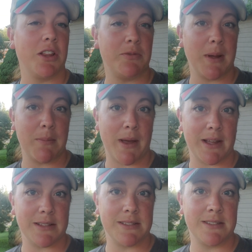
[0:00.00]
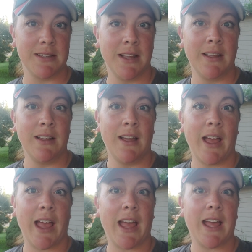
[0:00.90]
of my beds,
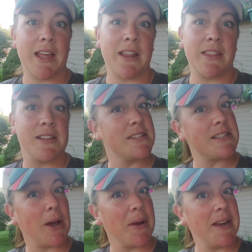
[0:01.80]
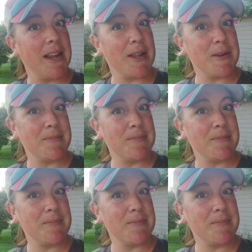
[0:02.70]
and this is how I did it.